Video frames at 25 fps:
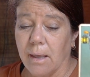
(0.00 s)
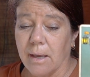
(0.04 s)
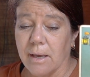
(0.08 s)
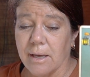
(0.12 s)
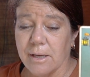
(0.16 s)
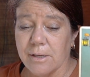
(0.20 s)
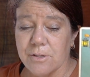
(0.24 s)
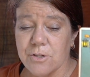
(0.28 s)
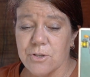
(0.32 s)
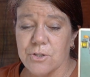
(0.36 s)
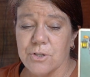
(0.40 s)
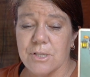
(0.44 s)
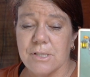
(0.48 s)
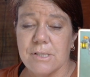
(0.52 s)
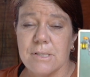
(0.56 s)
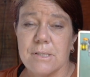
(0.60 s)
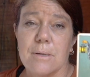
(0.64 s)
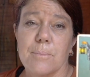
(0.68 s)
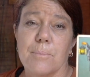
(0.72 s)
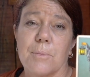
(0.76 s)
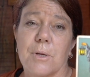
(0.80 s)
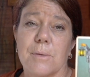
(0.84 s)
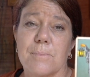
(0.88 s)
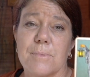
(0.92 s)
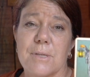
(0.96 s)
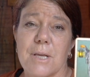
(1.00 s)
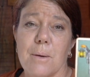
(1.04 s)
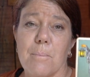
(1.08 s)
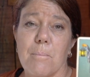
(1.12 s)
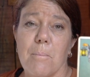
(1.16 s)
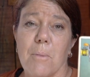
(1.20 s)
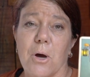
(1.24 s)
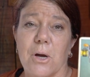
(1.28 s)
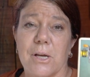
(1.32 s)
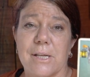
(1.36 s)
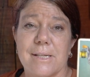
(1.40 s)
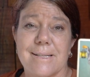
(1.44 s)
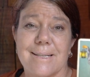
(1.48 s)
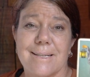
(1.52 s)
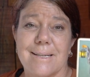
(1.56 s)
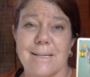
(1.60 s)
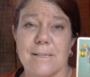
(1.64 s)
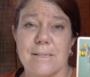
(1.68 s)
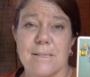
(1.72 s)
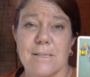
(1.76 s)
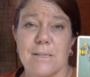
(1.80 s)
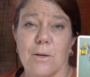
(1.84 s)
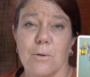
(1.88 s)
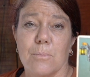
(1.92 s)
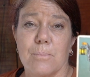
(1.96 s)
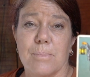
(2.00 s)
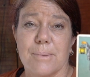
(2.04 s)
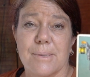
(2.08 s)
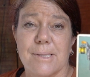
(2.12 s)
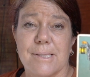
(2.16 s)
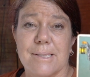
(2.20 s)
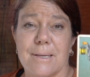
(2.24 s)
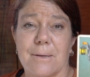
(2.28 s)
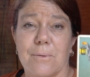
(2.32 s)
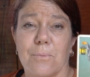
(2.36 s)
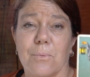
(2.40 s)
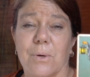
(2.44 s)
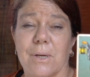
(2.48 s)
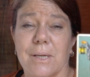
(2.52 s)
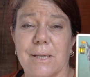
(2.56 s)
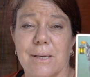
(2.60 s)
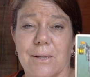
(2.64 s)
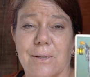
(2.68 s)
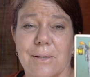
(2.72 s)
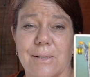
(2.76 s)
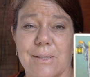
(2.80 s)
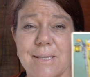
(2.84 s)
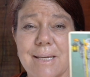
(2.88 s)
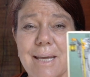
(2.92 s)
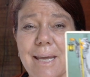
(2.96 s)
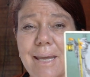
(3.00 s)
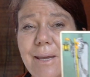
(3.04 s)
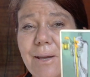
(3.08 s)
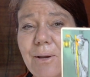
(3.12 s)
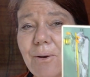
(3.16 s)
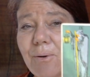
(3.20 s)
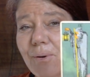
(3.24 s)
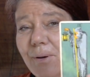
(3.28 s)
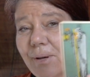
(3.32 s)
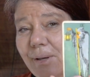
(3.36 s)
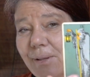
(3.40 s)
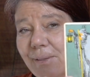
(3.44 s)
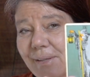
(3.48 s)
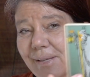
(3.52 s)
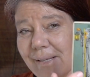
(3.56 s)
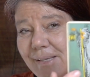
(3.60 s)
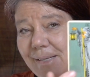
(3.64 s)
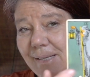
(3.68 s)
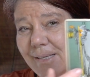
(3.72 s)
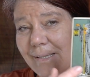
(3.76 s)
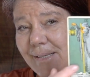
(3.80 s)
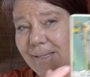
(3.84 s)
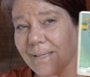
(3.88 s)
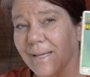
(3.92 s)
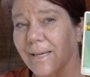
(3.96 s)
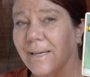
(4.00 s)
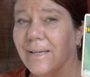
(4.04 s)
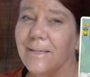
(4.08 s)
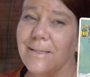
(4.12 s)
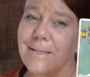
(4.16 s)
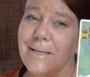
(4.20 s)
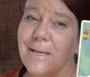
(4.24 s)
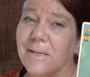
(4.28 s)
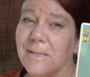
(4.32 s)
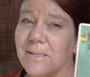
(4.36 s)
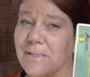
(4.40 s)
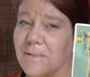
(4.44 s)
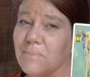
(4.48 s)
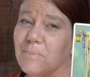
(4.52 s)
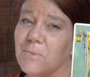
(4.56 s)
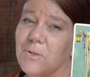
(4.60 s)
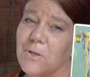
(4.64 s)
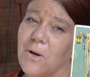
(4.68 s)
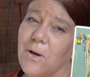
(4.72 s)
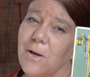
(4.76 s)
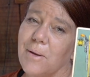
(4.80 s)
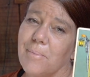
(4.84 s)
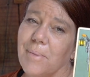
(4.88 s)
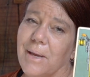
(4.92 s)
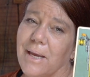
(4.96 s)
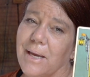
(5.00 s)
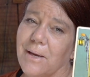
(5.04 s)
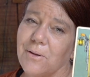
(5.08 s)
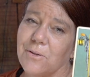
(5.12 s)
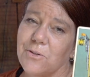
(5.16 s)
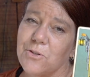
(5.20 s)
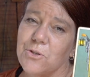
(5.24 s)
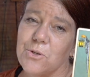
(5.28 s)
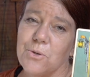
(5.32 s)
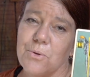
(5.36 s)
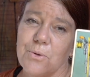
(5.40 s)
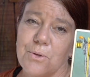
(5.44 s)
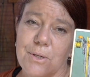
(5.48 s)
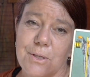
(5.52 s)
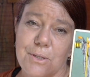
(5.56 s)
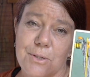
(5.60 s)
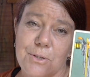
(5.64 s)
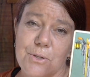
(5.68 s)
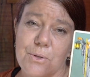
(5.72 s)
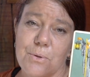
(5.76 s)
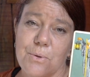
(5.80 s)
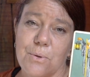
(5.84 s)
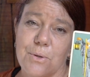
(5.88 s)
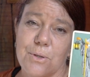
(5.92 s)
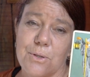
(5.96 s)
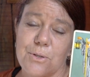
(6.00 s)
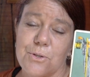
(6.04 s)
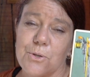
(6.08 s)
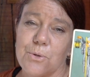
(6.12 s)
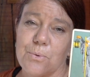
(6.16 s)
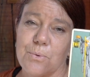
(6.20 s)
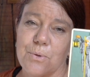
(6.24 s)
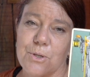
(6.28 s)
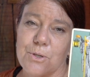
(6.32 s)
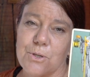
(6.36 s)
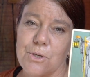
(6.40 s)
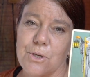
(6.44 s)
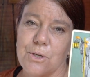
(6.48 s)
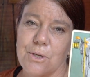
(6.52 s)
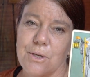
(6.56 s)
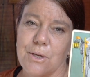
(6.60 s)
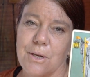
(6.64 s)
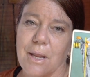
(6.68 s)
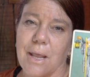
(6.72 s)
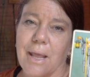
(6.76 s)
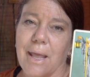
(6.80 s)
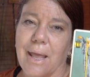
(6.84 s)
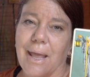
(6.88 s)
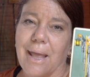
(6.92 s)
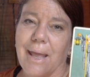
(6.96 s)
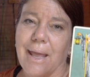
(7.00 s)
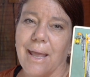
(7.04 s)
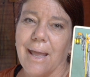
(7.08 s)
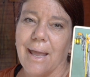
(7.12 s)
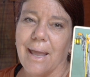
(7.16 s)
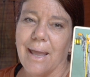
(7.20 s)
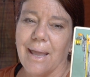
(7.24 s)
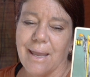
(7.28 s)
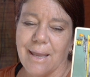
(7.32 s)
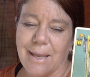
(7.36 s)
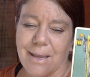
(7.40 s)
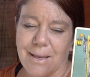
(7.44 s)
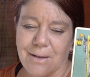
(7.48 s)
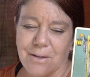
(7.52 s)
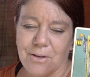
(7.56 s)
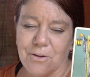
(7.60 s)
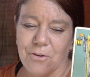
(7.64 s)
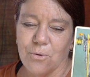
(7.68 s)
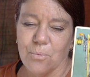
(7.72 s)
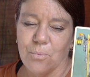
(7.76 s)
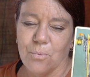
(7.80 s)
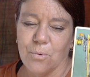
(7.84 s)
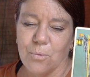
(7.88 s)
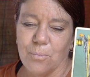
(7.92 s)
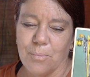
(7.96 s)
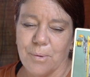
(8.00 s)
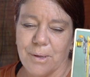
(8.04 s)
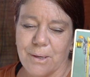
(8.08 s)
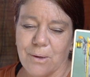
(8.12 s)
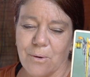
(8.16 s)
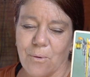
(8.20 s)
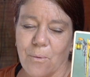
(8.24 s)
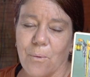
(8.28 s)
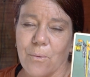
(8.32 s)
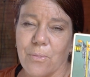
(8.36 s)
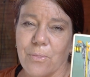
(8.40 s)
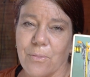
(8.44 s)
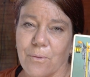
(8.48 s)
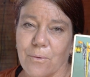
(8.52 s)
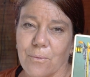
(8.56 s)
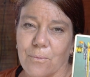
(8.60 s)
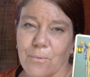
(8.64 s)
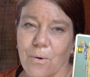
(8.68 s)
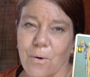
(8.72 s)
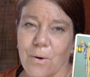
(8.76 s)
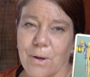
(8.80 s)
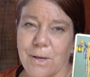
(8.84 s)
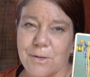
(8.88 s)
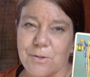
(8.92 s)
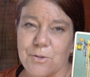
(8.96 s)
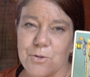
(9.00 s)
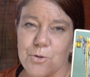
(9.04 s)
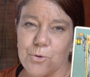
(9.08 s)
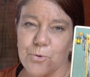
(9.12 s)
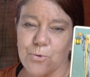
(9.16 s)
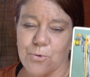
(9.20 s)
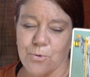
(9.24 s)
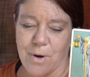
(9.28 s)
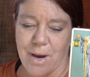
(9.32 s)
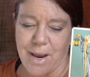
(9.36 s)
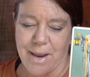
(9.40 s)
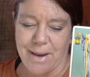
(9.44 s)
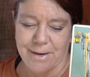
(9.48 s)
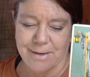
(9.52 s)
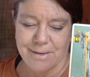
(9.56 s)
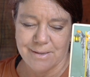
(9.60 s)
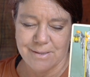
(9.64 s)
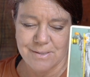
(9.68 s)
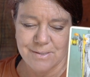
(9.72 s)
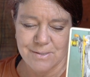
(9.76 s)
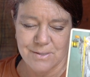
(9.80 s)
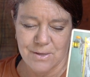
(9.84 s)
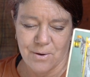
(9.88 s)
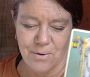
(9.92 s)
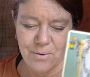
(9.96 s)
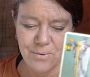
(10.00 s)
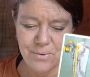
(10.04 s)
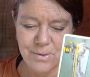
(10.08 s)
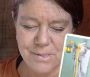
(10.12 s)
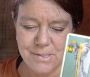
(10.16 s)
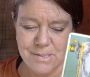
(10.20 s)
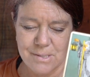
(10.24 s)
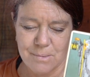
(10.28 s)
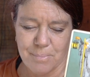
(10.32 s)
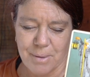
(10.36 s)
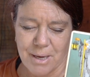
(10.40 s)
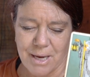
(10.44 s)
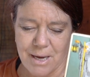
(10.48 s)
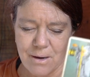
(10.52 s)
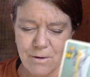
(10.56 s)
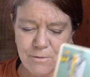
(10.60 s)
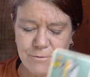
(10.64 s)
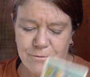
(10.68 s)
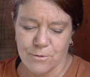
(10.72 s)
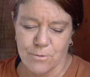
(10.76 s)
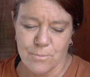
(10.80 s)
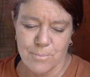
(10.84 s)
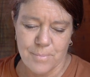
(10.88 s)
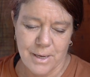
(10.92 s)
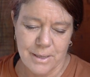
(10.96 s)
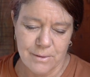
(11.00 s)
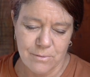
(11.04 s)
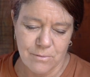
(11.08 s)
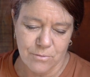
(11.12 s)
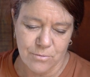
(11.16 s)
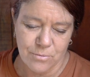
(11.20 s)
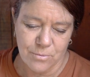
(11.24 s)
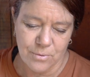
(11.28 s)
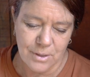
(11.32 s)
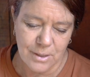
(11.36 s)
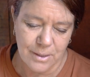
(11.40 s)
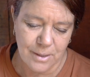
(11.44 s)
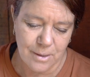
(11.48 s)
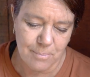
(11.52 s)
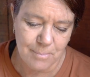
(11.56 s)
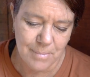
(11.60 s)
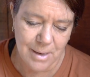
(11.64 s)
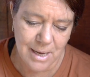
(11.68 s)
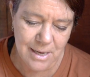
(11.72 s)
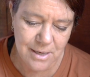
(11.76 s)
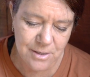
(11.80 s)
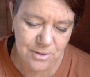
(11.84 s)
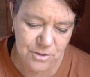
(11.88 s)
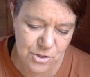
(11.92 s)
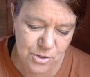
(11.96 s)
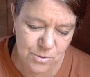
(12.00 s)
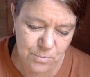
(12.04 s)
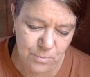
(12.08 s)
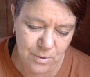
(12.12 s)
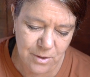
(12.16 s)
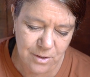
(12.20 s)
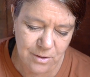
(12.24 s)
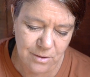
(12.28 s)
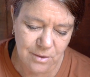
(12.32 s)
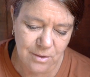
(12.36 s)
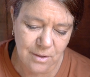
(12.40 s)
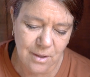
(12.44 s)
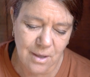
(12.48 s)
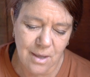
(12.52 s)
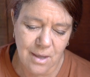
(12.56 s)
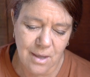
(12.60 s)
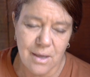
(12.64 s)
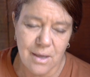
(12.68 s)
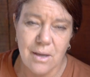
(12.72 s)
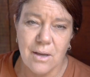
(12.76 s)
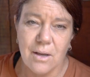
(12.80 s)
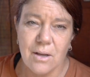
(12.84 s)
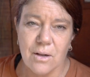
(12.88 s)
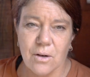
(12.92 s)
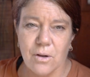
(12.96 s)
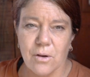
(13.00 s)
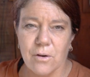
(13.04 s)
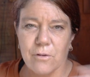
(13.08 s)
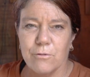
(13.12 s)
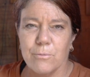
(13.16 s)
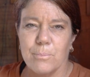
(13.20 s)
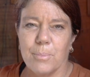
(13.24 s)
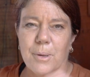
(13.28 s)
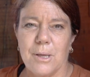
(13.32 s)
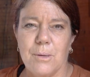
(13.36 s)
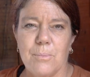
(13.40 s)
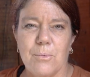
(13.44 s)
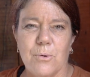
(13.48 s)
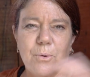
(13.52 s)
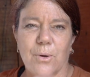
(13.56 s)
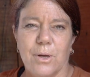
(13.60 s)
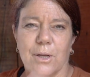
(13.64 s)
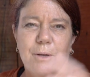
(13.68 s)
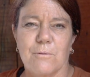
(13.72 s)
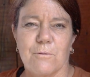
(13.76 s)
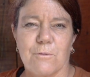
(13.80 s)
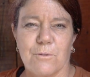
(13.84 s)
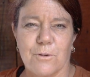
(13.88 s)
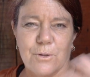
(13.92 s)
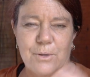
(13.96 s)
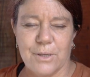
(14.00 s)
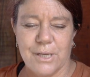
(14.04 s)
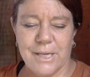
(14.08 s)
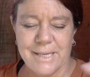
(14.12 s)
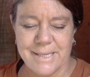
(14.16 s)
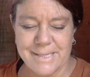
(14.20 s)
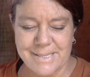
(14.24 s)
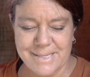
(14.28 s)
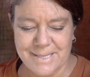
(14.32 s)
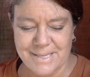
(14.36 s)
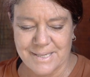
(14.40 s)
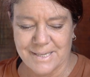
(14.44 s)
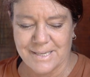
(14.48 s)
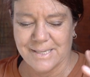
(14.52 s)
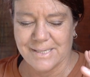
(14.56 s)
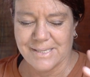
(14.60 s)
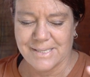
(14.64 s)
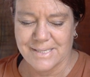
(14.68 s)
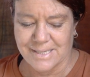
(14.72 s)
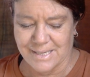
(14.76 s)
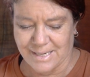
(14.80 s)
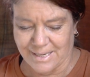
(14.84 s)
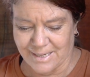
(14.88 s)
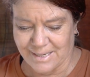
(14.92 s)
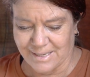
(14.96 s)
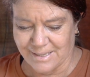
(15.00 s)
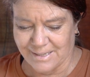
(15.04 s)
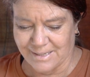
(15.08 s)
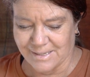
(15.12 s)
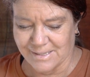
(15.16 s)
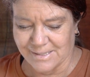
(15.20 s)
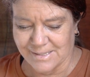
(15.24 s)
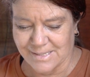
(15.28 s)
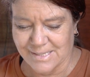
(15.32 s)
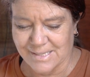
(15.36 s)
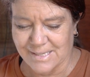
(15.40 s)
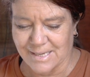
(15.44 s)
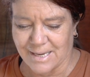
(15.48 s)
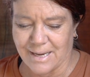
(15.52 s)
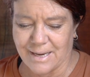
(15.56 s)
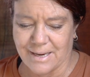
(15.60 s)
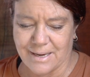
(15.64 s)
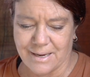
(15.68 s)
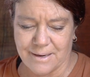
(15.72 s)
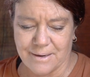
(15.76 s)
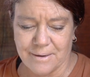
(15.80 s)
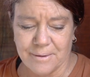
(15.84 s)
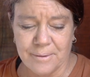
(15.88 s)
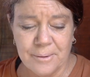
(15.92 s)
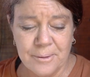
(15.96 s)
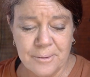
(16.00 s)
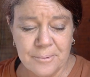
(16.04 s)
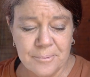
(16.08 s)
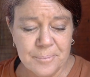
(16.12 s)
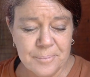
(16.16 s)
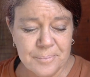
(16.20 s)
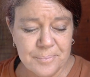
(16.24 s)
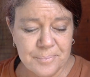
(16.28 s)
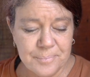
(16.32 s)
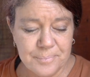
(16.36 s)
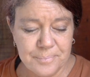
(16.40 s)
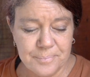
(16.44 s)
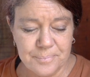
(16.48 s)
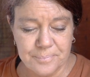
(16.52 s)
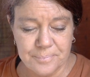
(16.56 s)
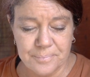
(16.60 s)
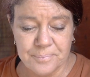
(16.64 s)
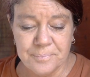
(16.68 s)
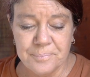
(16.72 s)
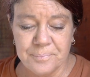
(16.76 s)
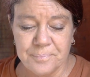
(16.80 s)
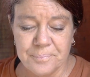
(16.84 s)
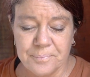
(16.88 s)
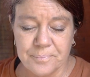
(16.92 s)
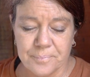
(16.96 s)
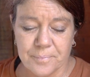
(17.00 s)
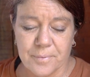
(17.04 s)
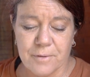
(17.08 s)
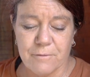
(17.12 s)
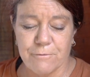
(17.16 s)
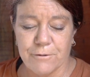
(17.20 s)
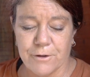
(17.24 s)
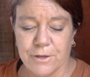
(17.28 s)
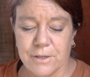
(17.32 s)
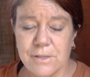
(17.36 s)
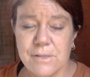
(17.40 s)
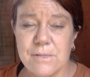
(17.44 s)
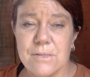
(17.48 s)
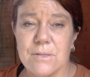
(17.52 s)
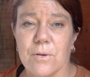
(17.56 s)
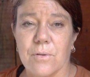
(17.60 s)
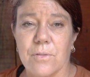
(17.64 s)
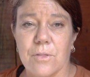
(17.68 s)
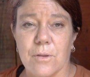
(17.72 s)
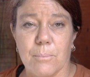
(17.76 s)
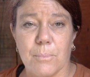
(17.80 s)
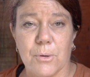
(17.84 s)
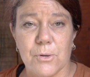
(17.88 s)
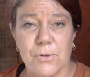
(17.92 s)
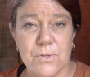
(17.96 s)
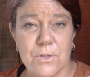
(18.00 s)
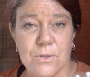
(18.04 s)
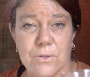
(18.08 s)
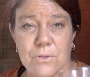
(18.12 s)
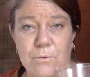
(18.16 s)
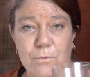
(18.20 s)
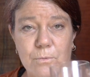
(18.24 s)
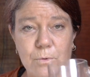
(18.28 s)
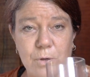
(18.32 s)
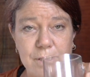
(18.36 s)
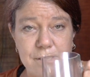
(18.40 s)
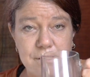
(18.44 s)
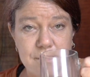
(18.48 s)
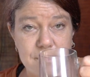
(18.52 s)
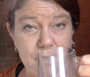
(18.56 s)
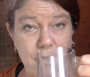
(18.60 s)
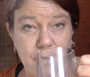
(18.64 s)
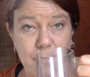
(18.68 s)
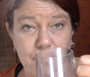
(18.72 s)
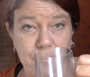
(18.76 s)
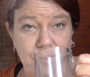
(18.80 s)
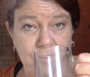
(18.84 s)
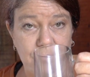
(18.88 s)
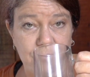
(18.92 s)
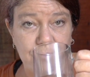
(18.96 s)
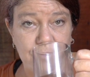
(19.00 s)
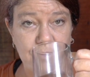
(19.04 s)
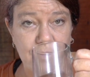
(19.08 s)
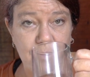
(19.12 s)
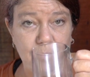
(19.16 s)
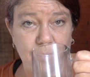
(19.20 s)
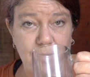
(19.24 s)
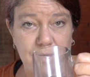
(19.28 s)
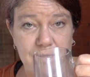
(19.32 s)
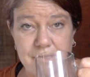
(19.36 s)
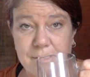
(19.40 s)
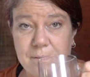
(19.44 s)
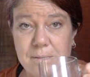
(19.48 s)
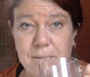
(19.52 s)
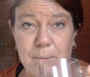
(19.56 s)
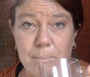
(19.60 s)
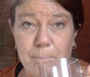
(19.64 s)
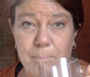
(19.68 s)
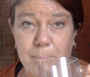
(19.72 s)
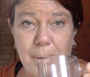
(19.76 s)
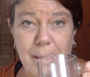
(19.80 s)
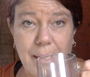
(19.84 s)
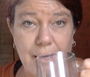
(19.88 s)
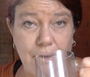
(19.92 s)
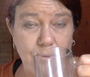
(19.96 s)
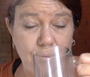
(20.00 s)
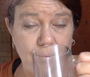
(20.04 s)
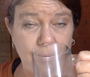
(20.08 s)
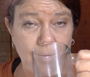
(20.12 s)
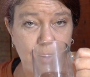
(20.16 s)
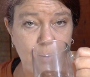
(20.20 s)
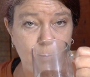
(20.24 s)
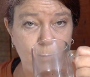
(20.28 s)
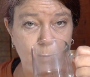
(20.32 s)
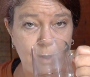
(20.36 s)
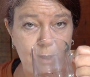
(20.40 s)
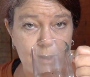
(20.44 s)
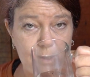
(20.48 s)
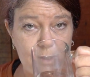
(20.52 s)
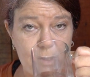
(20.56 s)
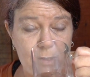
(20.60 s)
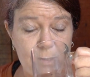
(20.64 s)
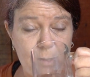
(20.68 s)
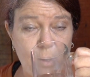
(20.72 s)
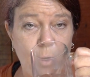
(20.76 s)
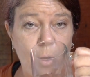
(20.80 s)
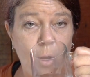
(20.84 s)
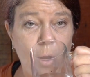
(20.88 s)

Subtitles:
It's just sometimes our minds get so busy we don't hear it. This is saying take some time out, tune into your intuition, and you will be on the right track. So it's a powerful month really, March, with a lot of people influences, and it's saying focus on the positive ones, the uplifting ones, the empowering ones.